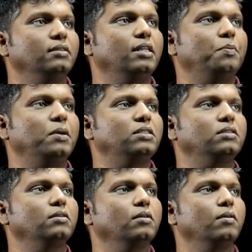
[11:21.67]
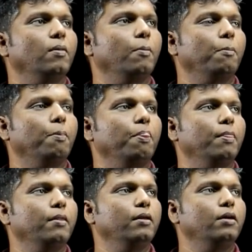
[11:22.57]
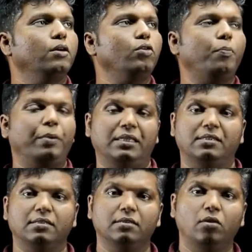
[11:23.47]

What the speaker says: That much rupees.